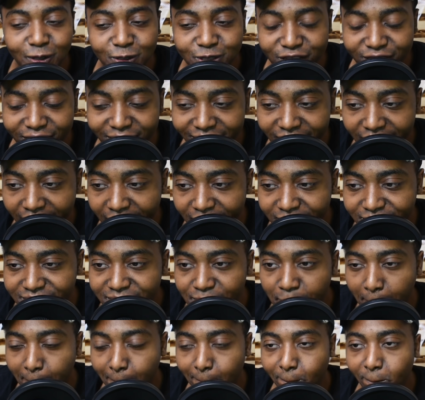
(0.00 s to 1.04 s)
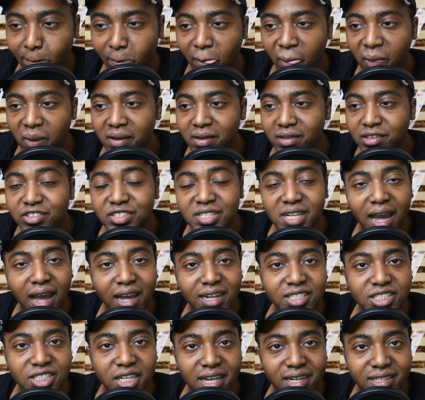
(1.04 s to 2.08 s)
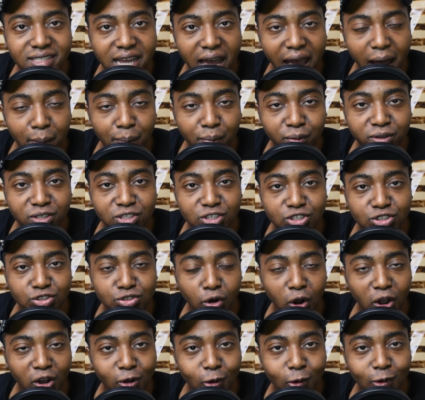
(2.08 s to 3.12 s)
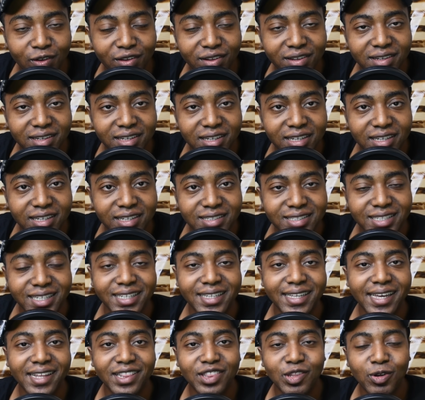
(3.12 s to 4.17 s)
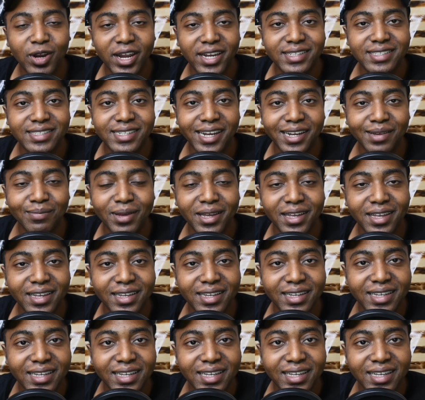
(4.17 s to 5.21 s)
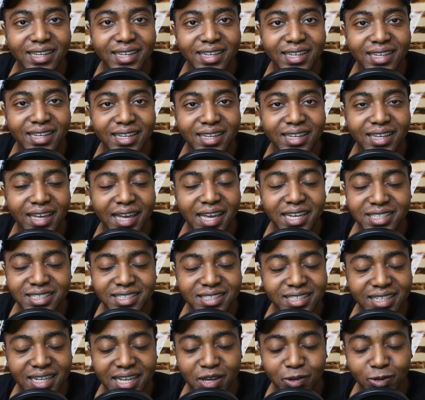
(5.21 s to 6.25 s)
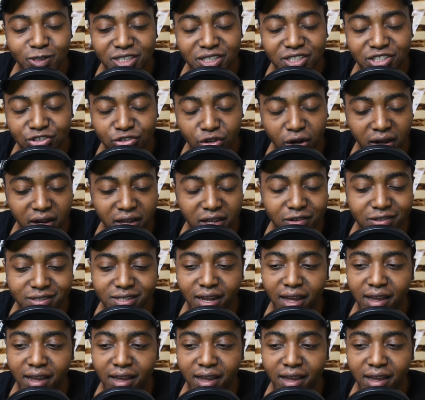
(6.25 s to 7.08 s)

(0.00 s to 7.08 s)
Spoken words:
You see that, guys? You see how Jake Tapper struggled to get through that segment? He was just struggling.